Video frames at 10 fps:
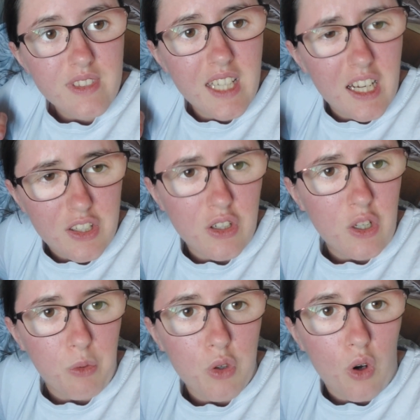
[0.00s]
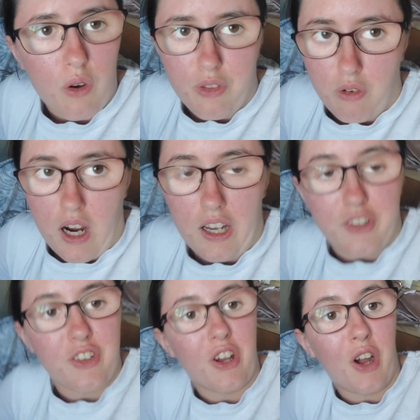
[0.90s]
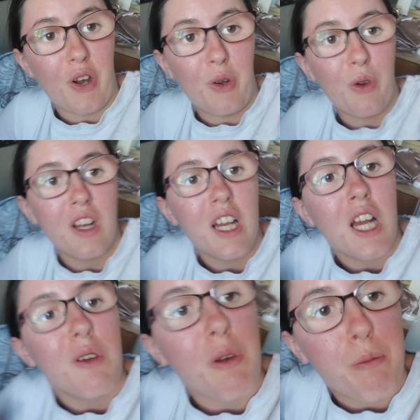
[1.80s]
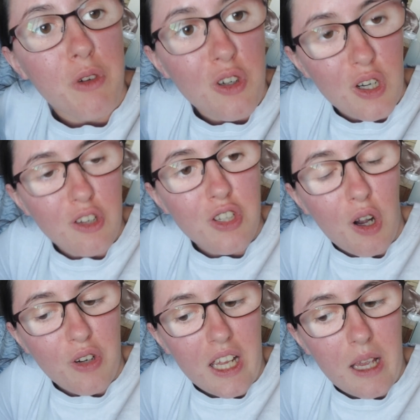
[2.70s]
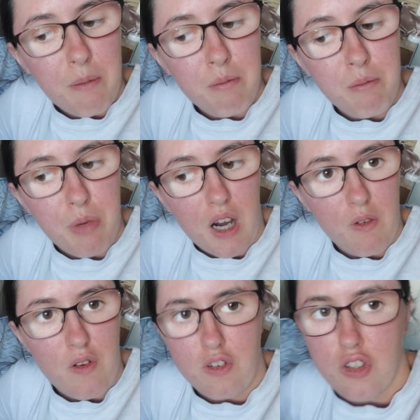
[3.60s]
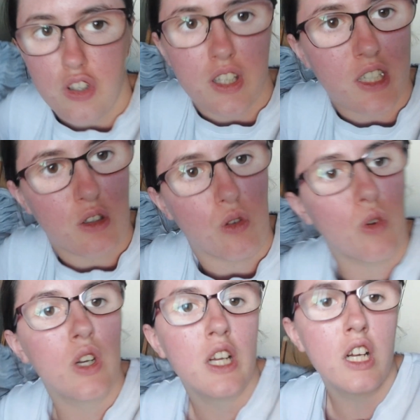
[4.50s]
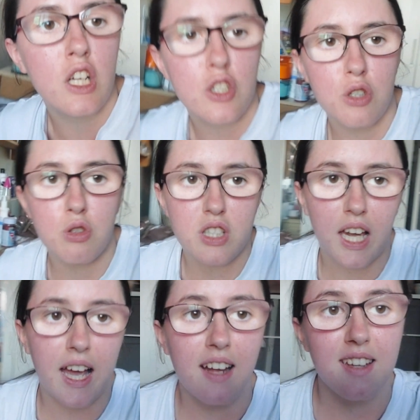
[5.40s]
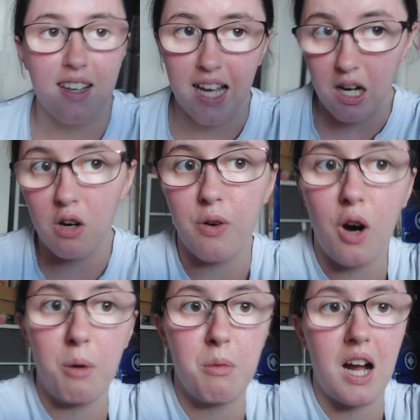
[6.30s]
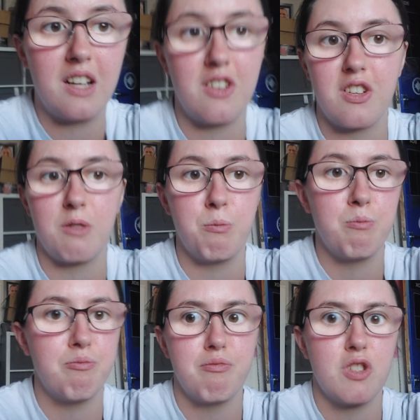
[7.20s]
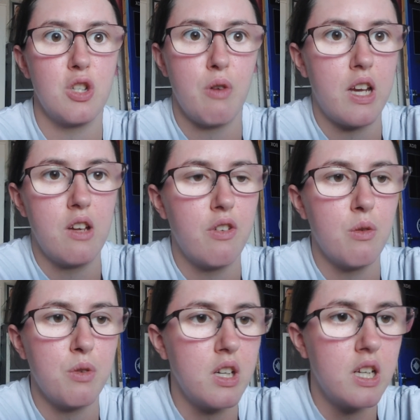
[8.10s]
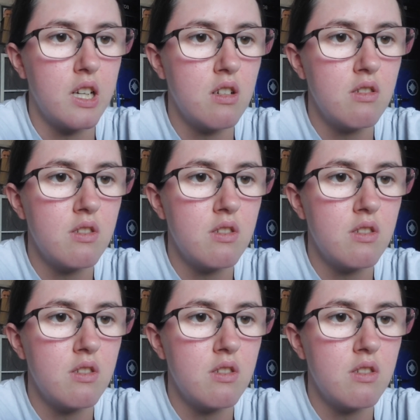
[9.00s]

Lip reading: as soon as we got off the ride. So we could have told him, but we were still too scared and out of our minds to do anything really.